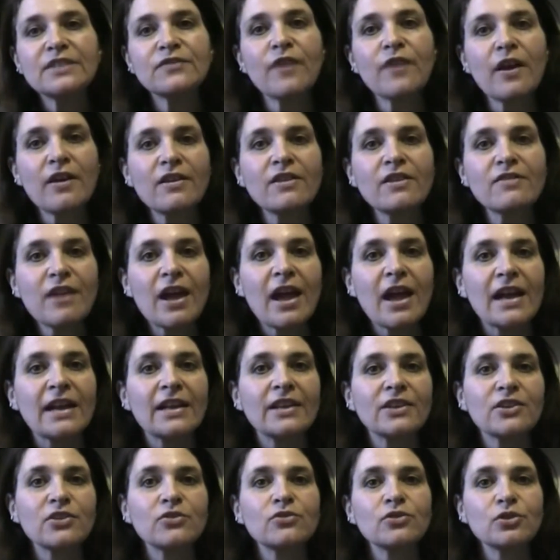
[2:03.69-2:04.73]
Very rarely
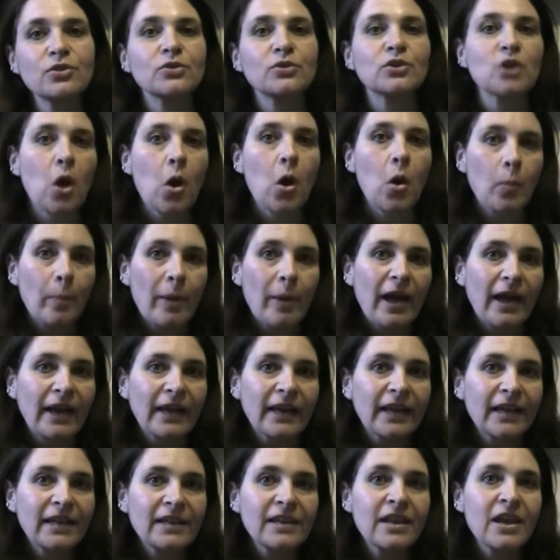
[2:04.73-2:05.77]
you use a whole
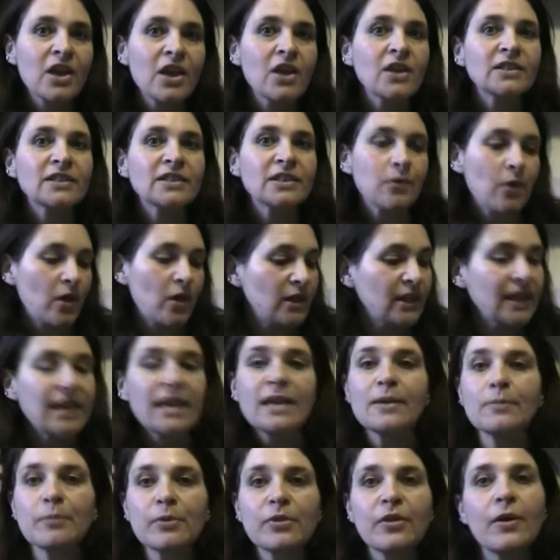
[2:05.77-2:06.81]
packet, so I'll
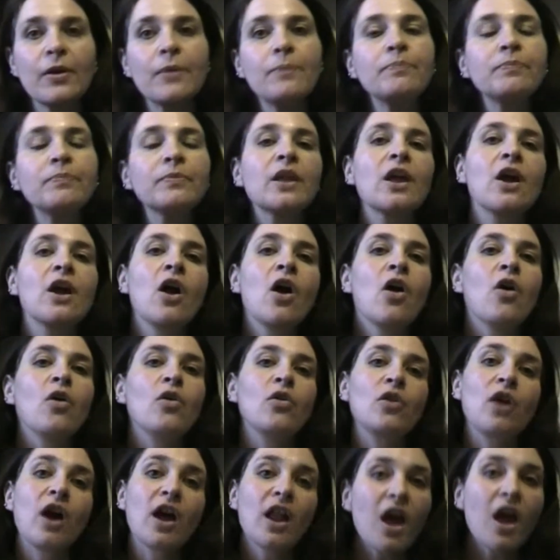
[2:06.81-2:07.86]
keep them,
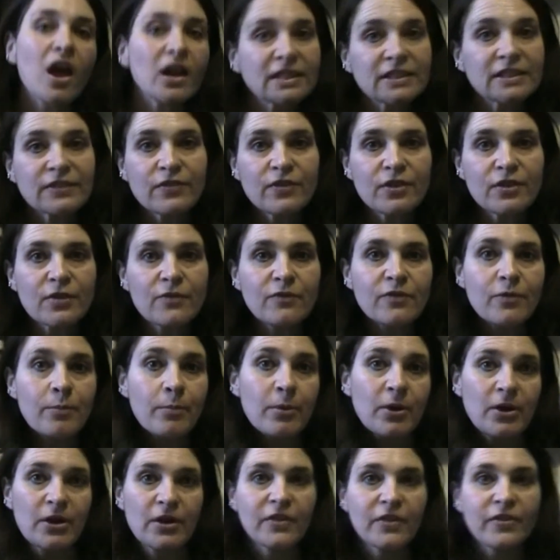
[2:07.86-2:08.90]
or I'll ask for them for
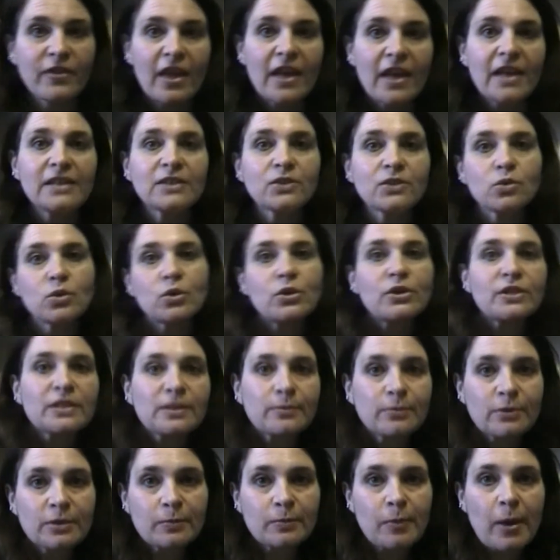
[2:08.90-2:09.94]
birthdays or
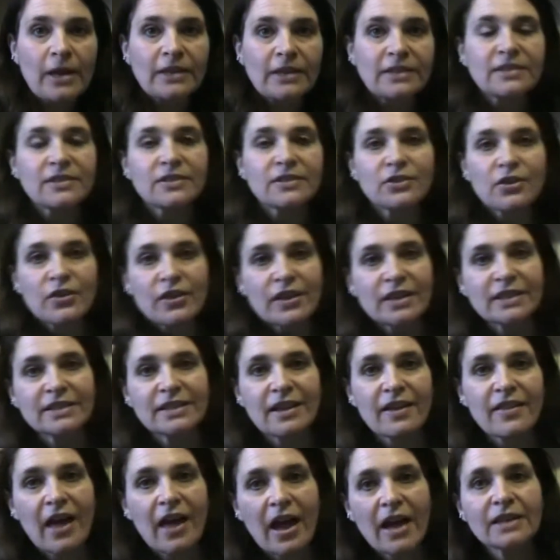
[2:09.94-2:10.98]
Christmas presents or things
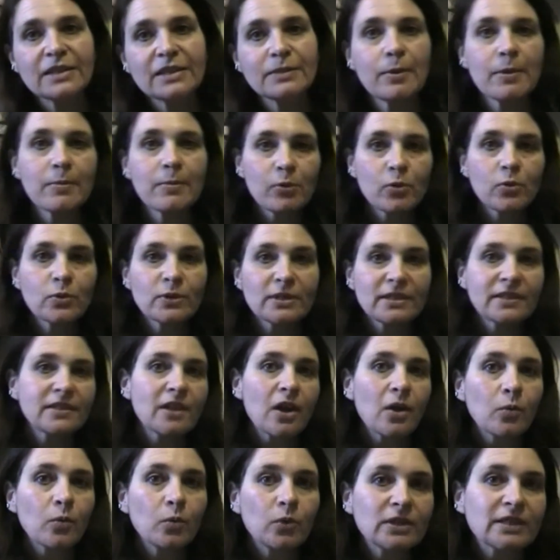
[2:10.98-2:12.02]
like that. It's people always
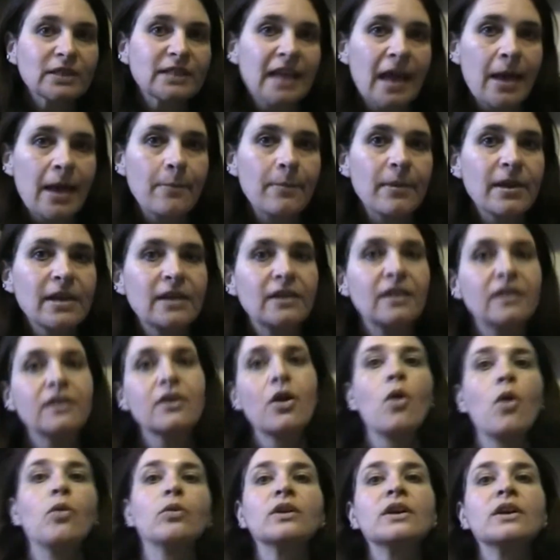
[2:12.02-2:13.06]
what to get me, and I've
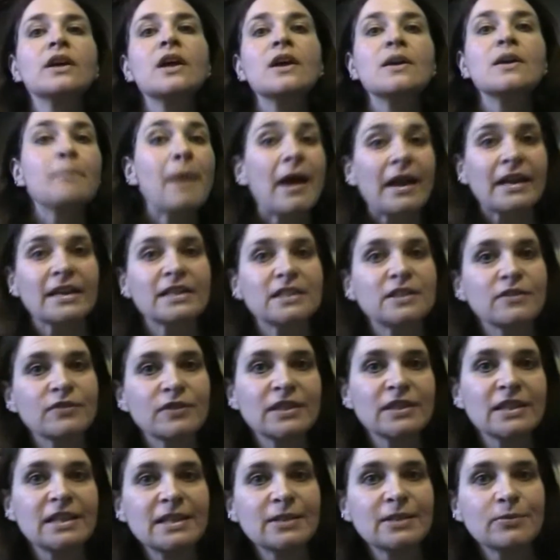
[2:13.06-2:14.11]
got, oh, packets of
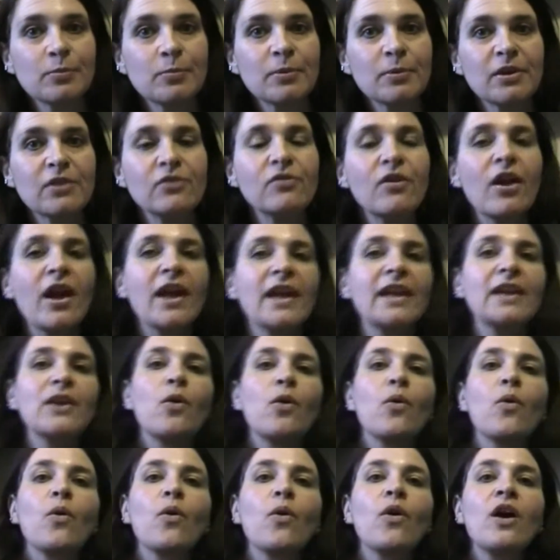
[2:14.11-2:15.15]
seeds would be great,
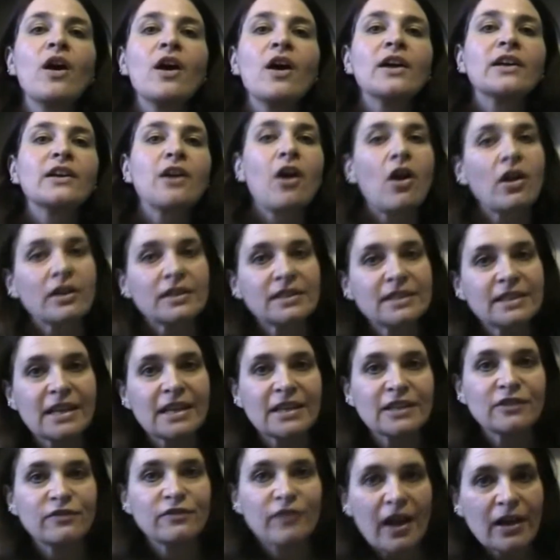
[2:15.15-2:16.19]
or garden
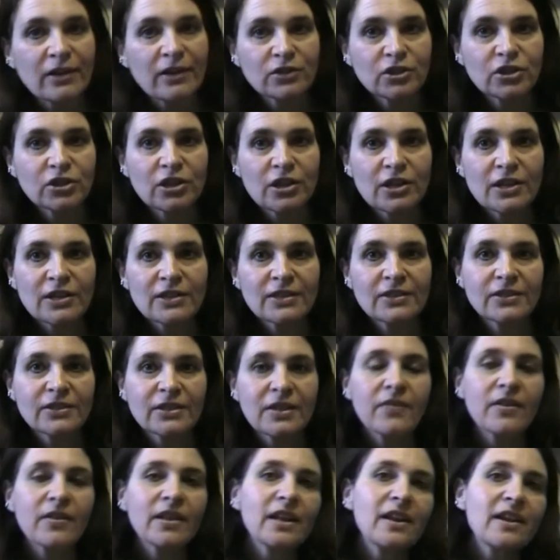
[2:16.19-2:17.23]
centre vouchers or
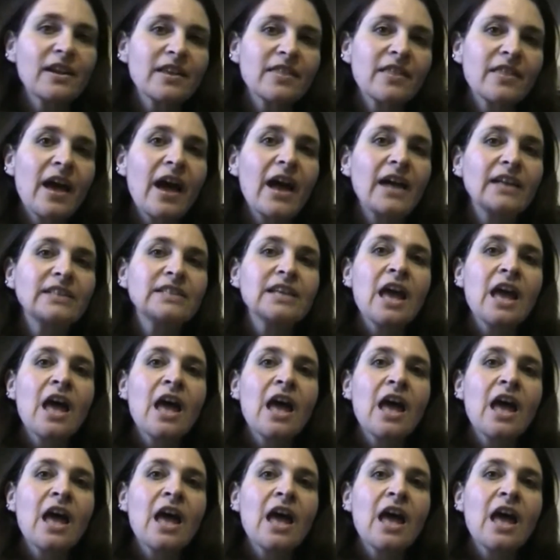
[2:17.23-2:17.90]
something like that.